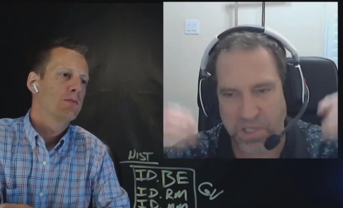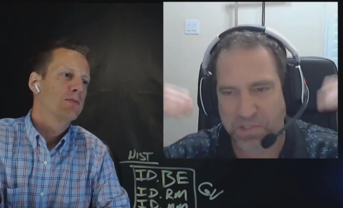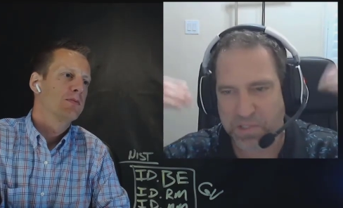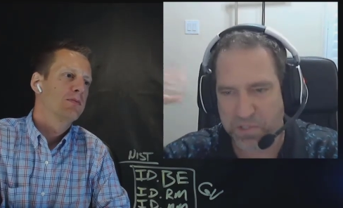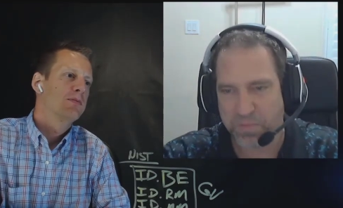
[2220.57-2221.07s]

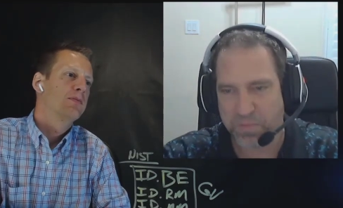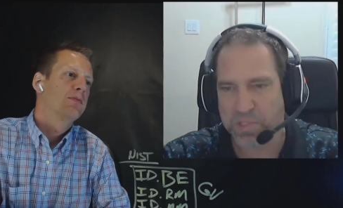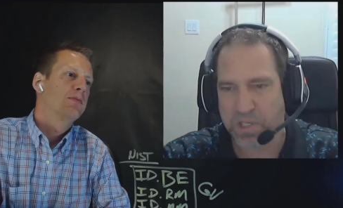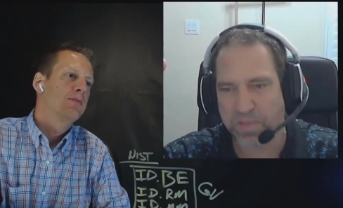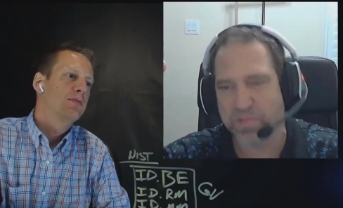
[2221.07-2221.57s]
Speaker 1: talk to
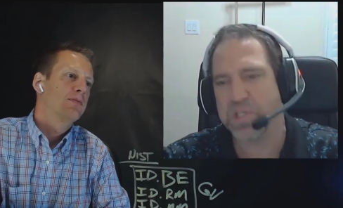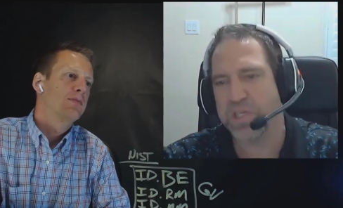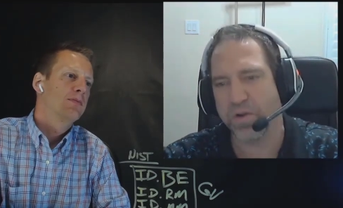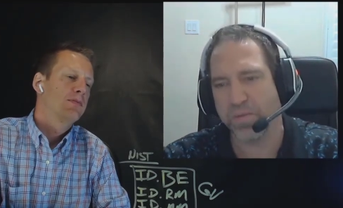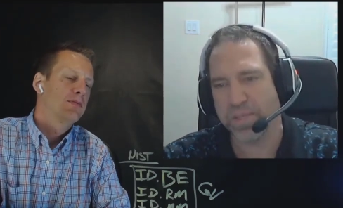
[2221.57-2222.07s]
talk to the
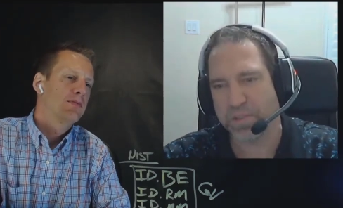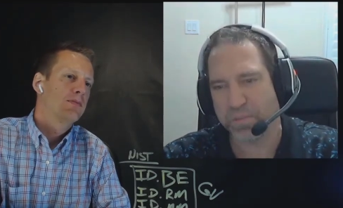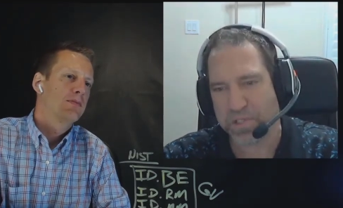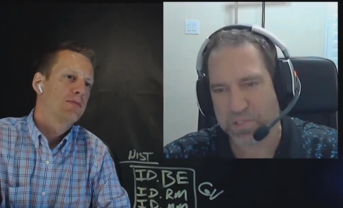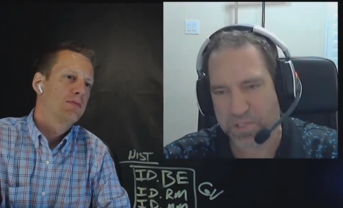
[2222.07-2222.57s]
CEO about the
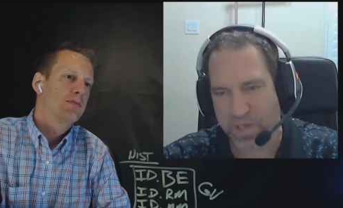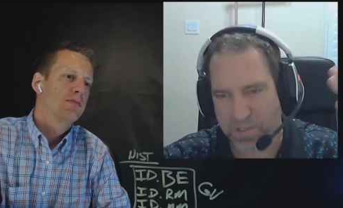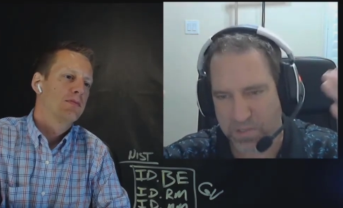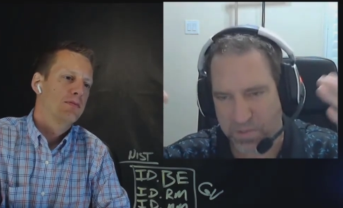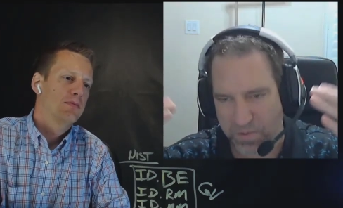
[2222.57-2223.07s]
risk,
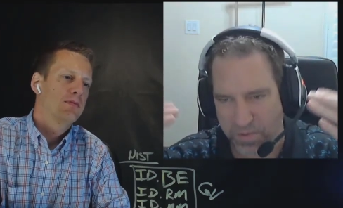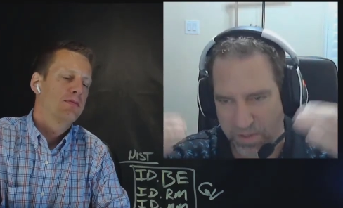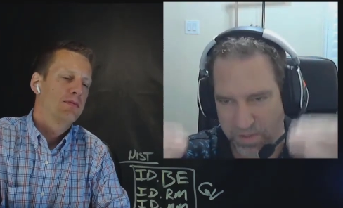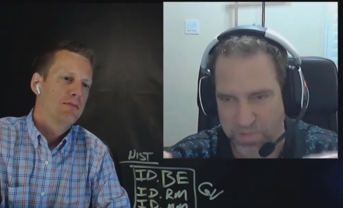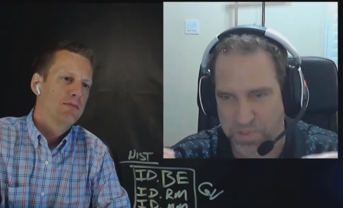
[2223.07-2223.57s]
talk mm-hmm. to
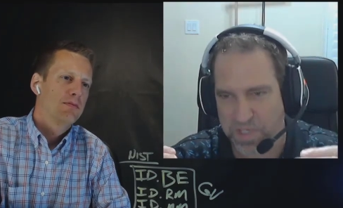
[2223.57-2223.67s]
the